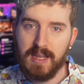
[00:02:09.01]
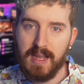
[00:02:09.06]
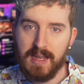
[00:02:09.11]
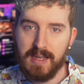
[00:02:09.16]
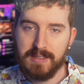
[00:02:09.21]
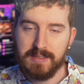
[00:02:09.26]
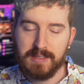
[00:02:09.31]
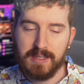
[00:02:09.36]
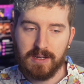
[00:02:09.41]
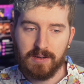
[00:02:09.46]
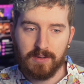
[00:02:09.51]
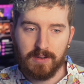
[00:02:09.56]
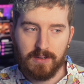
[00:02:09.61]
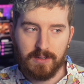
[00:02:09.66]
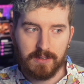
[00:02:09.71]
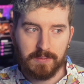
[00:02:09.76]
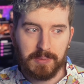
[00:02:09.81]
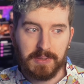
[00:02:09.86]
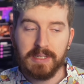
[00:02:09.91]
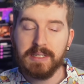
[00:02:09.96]
as there
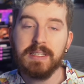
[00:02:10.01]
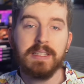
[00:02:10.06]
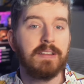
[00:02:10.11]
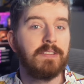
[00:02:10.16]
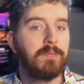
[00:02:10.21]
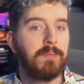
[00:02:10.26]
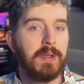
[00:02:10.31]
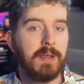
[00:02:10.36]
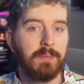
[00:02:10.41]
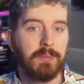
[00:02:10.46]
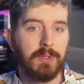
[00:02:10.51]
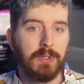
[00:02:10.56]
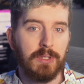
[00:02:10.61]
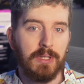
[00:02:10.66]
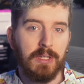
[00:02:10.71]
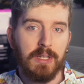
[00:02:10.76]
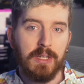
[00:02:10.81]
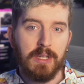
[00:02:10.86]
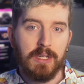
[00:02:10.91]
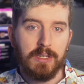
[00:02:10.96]
are plenty of
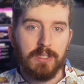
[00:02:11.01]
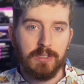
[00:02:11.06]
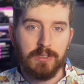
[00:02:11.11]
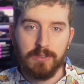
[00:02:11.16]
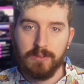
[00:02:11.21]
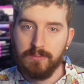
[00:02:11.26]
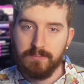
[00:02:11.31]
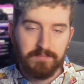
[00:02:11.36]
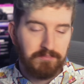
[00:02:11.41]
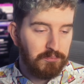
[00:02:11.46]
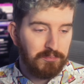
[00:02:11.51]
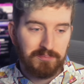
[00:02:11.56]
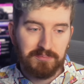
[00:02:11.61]
people who